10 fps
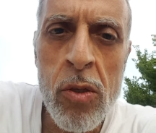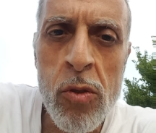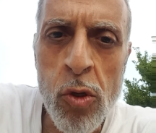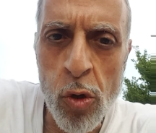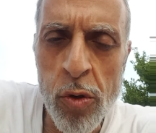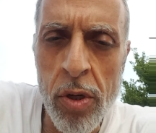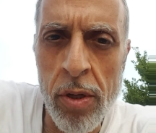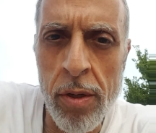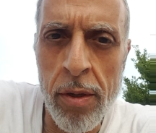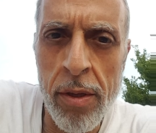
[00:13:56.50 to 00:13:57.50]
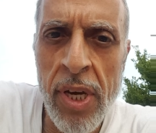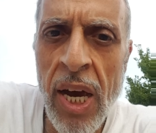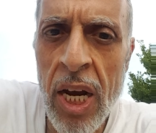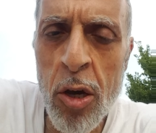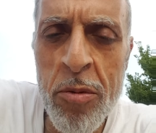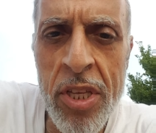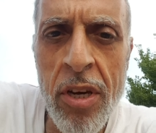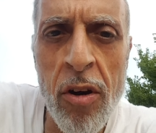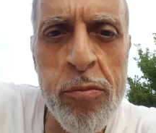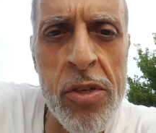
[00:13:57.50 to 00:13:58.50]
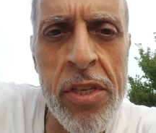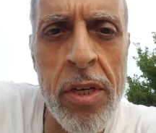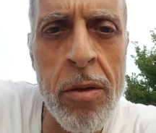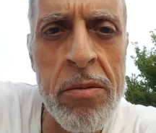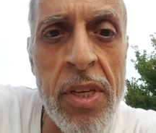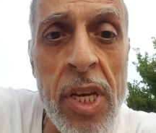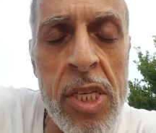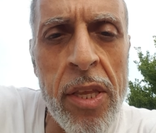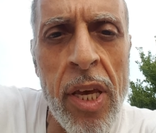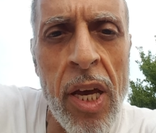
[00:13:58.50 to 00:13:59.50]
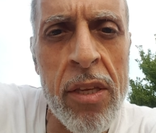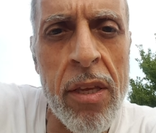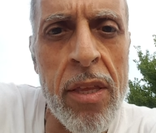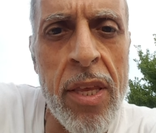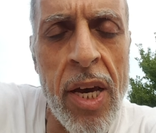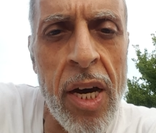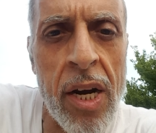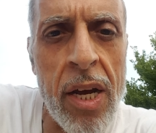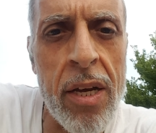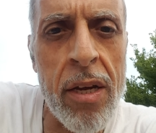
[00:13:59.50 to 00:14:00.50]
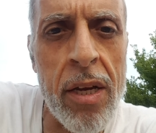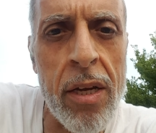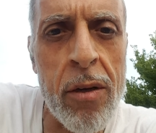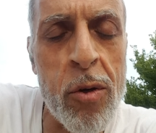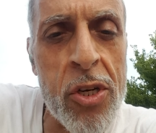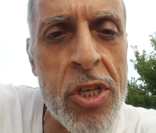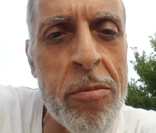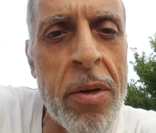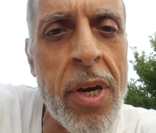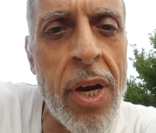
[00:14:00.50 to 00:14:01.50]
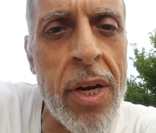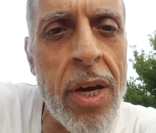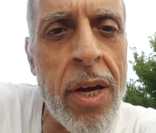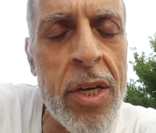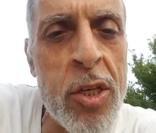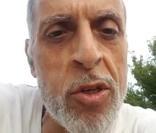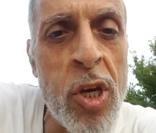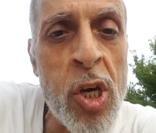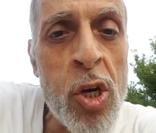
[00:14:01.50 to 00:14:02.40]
So the calamity of Muslims is that they are worshipping Allah in